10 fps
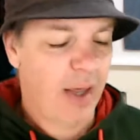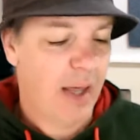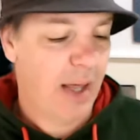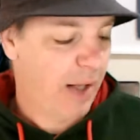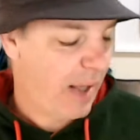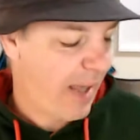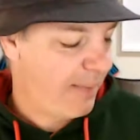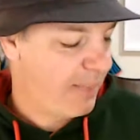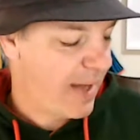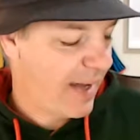
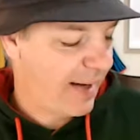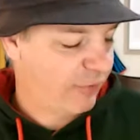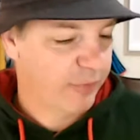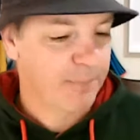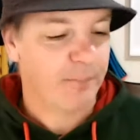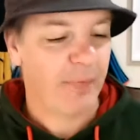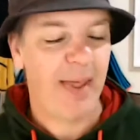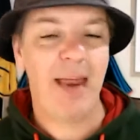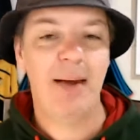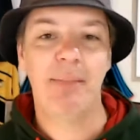NBA action,
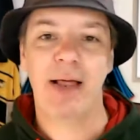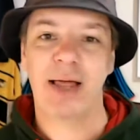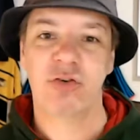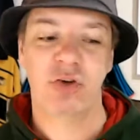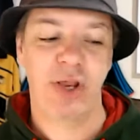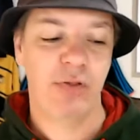NBL action in the